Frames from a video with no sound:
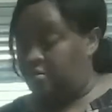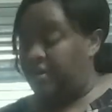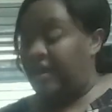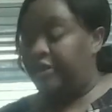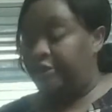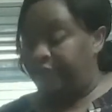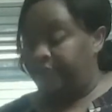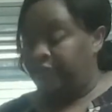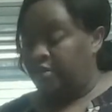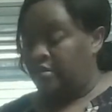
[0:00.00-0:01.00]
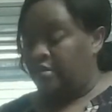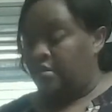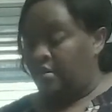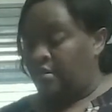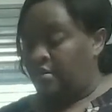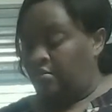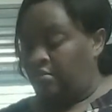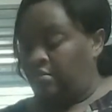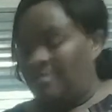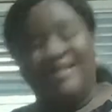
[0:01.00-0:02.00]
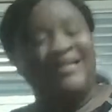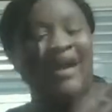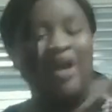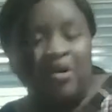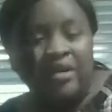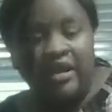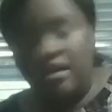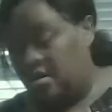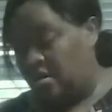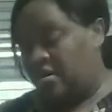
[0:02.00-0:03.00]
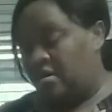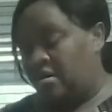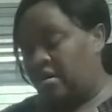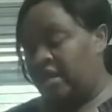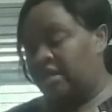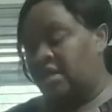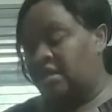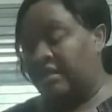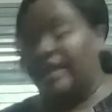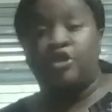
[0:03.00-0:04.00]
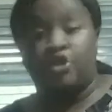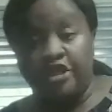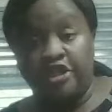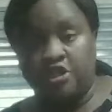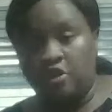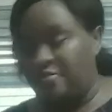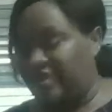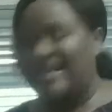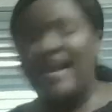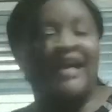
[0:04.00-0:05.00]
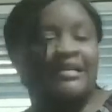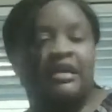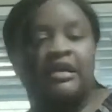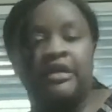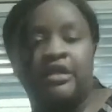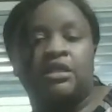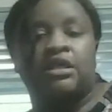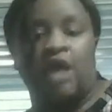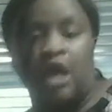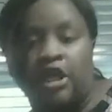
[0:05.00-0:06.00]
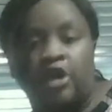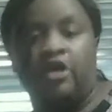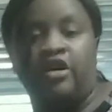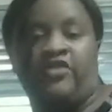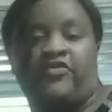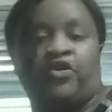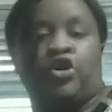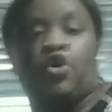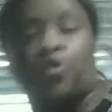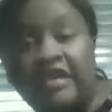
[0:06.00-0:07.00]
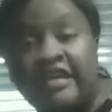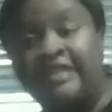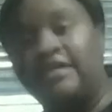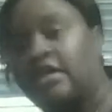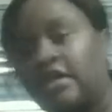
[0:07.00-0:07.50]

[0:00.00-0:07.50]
but I do. Not only is it like traditional, but it adds a good color of green, a good